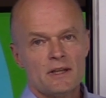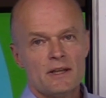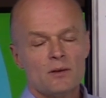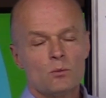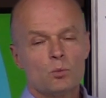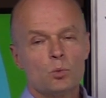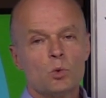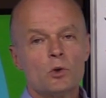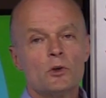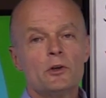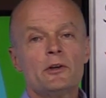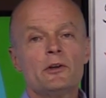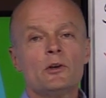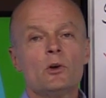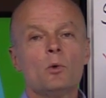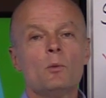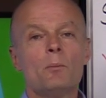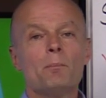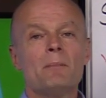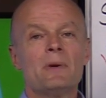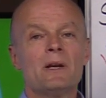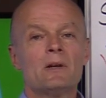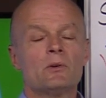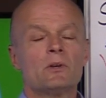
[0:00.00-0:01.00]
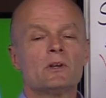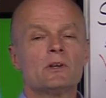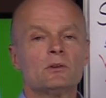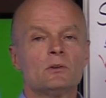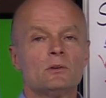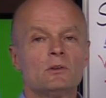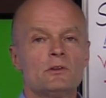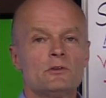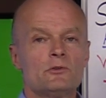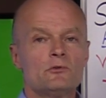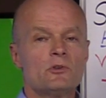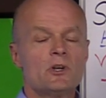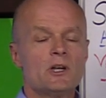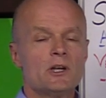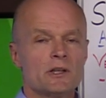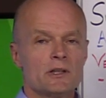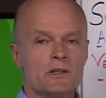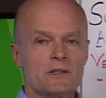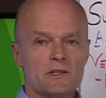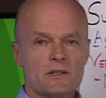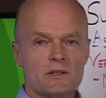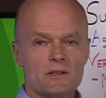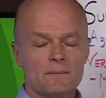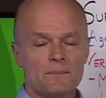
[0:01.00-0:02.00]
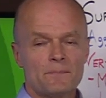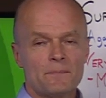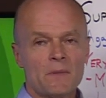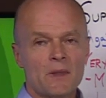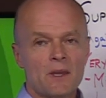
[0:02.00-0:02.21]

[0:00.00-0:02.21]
there were no miracle drugs.